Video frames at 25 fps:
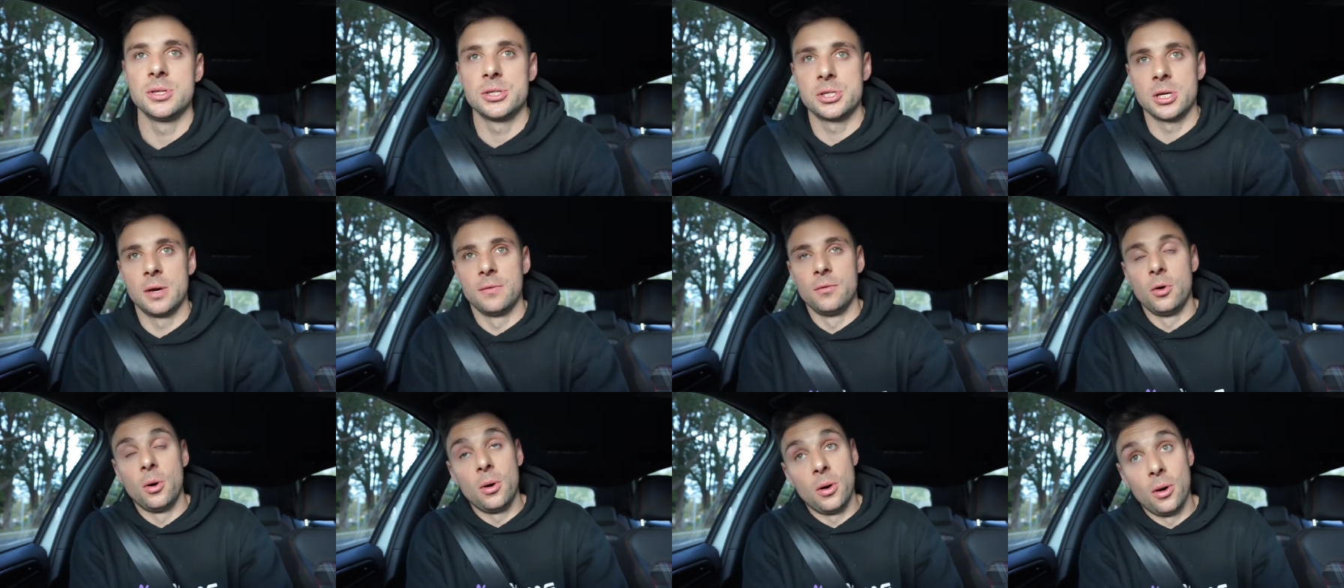
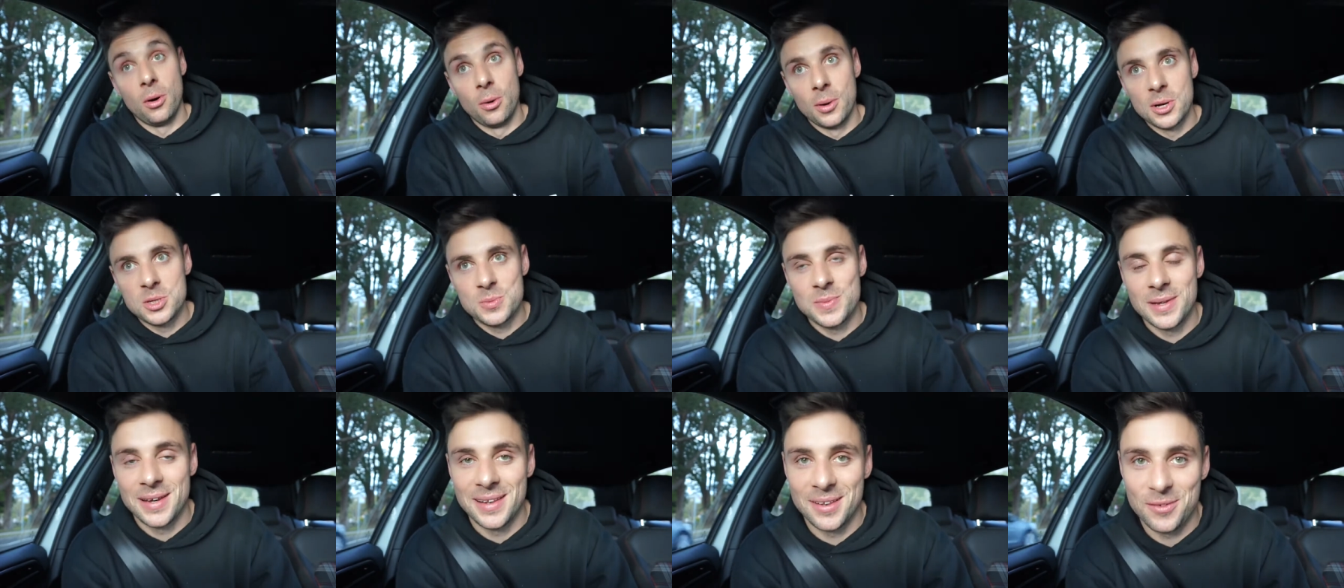So I've
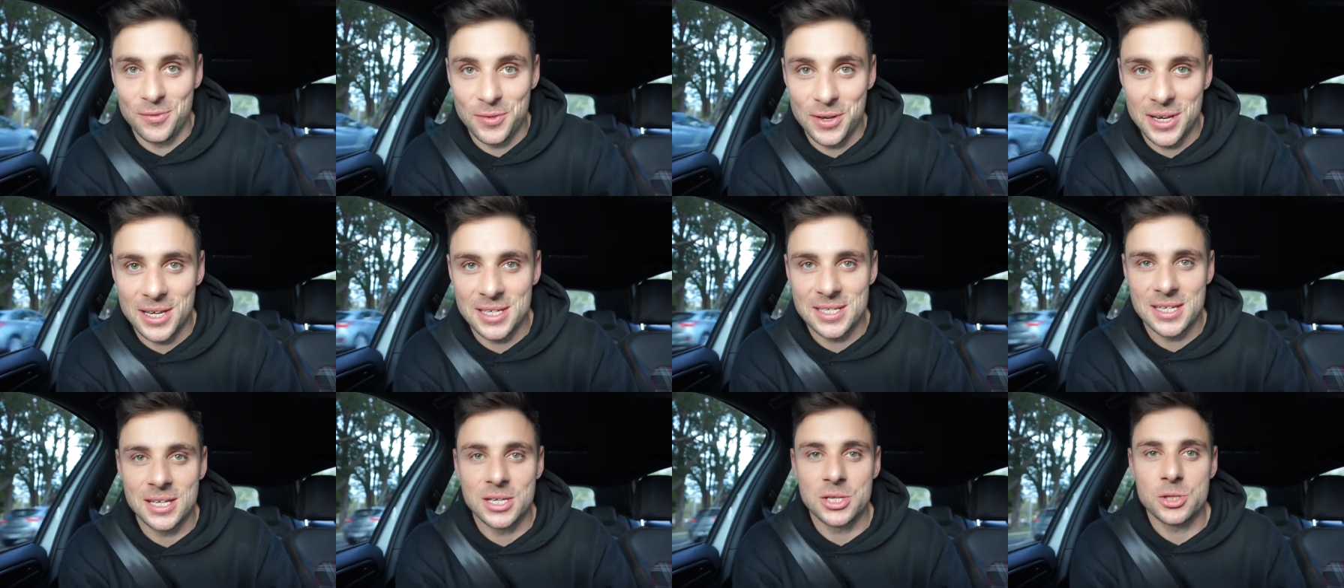always been in the
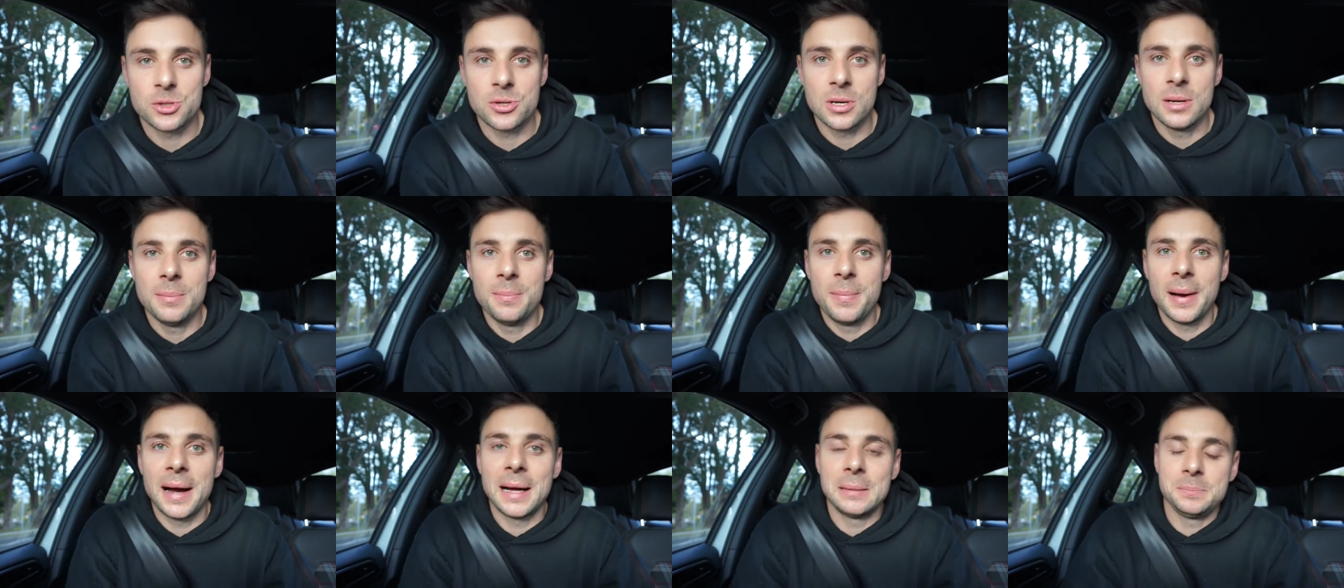fitness industry,
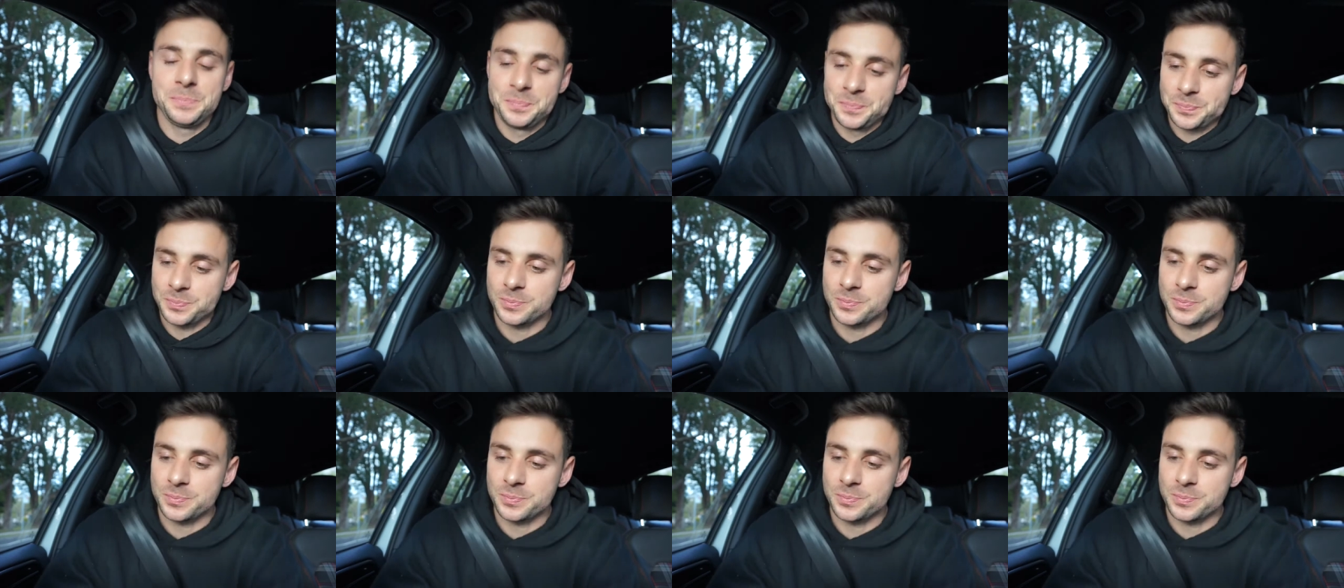but